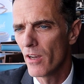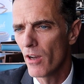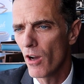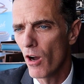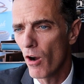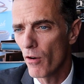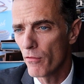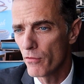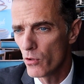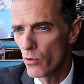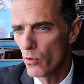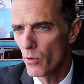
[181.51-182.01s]

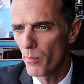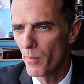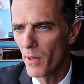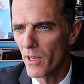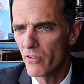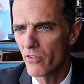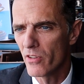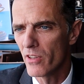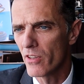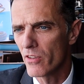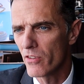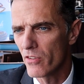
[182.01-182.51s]
of doing
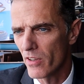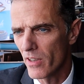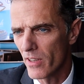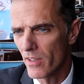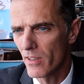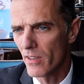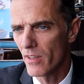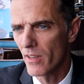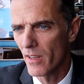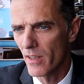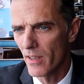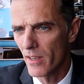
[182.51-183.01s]
business
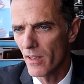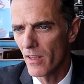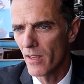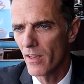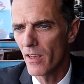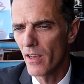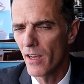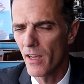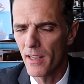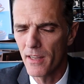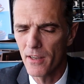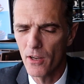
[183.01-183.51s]

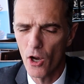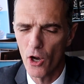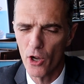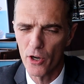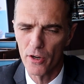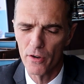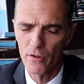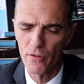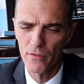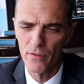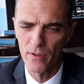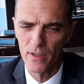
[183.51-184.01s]
and
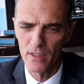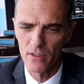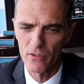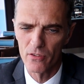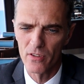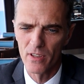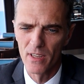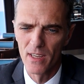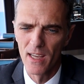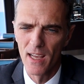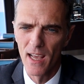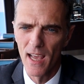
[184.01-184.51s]
other
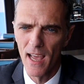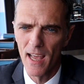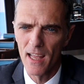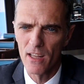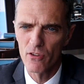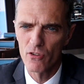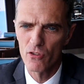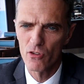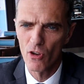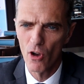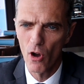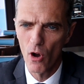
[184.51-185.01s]
things.
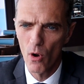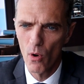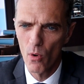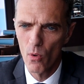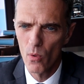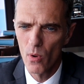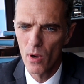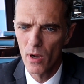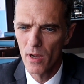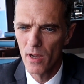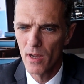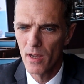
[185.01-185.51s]
And
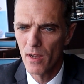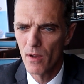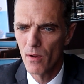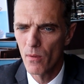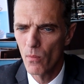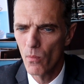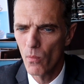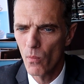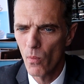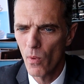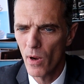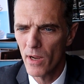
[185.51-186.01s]
so
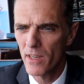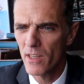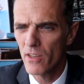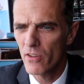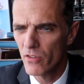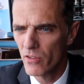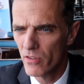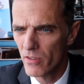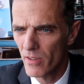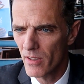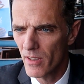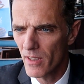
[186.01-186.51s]
what
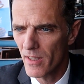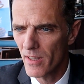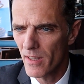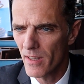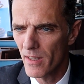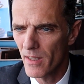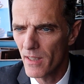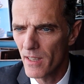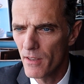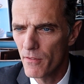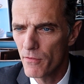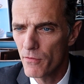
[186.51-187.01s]
is
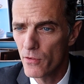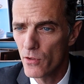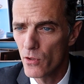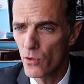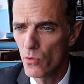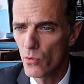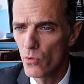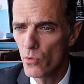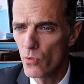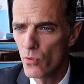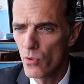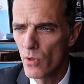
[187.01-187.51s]
if
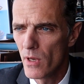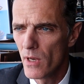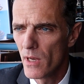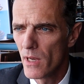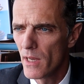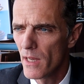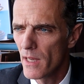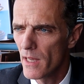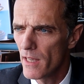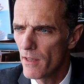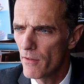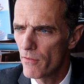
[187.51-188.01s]
you
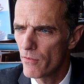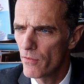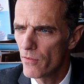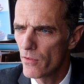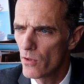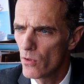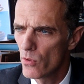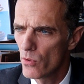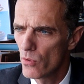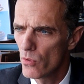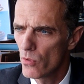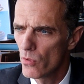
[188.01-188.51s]

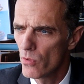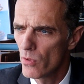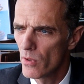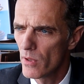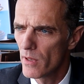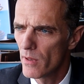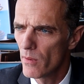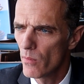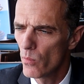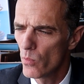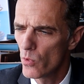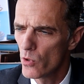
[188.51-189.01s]

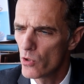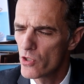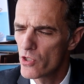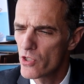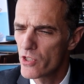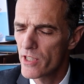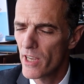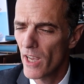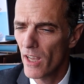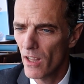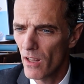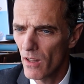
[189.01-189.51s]
would
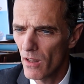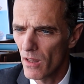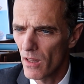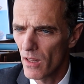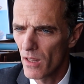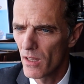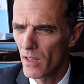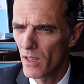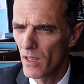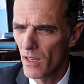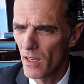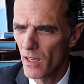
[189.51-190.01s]
sell
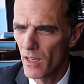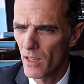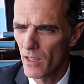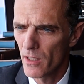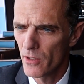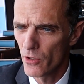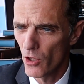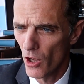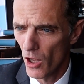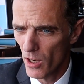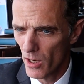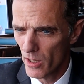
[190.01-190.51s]

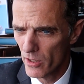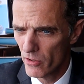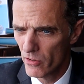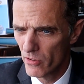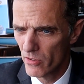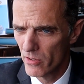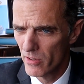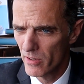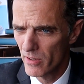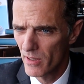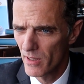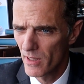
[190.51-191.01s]

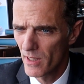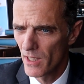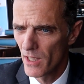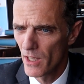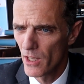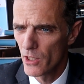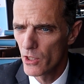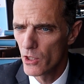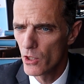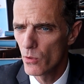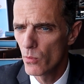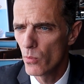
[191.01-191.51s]
dollars,
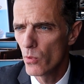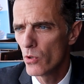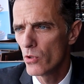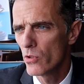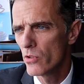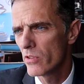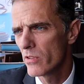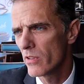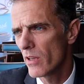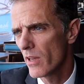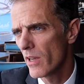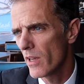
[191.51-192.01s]
you
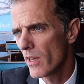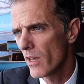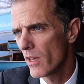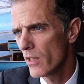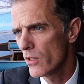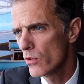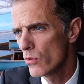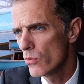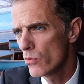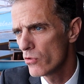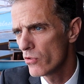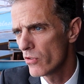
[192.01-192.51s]
would
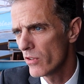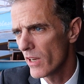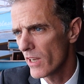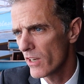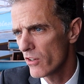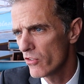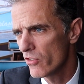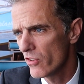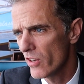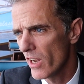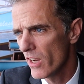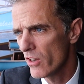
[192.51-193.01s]
use an
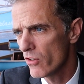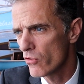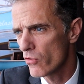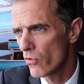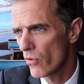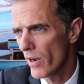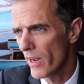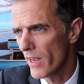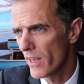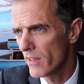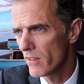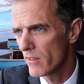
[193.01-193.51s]
exchange
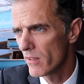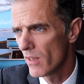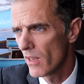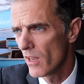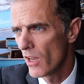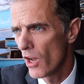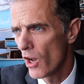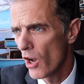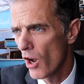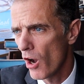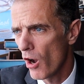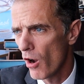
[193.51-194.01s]
rate
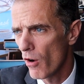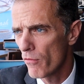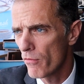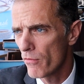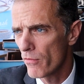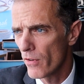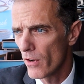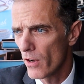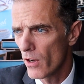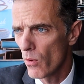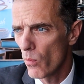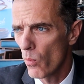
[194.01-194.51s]
of
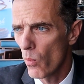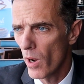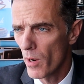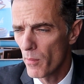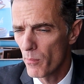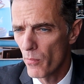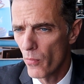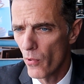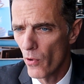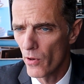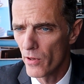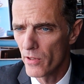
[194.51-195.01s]

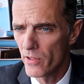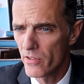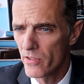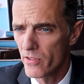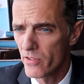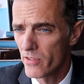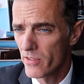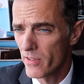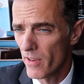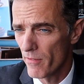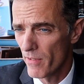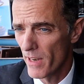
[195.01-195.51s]

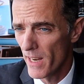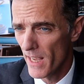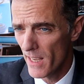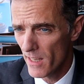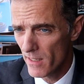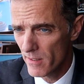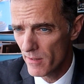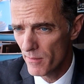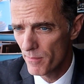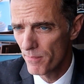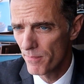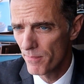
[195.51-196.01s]
1.78,